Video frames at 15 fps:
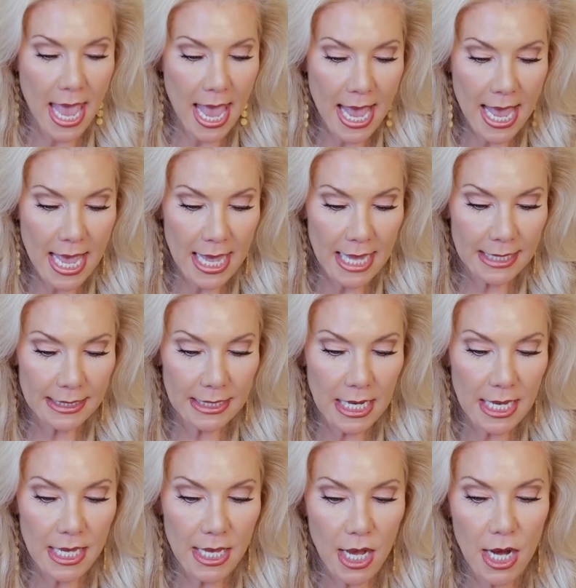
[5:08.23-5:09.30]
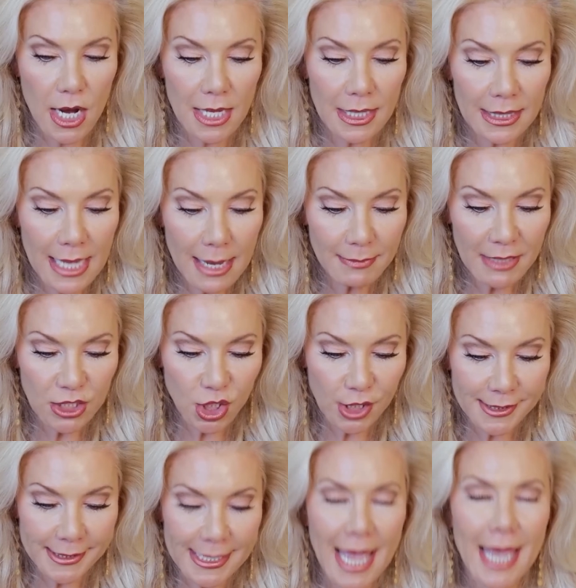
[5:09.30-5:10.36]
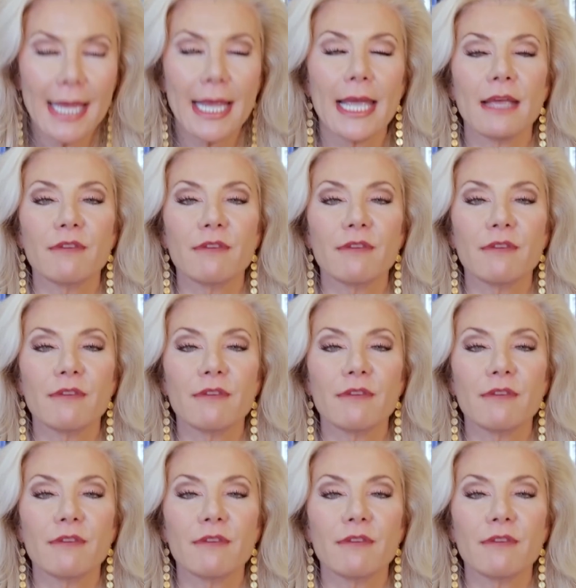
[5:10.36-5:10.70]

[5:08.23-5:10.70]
And let me just say,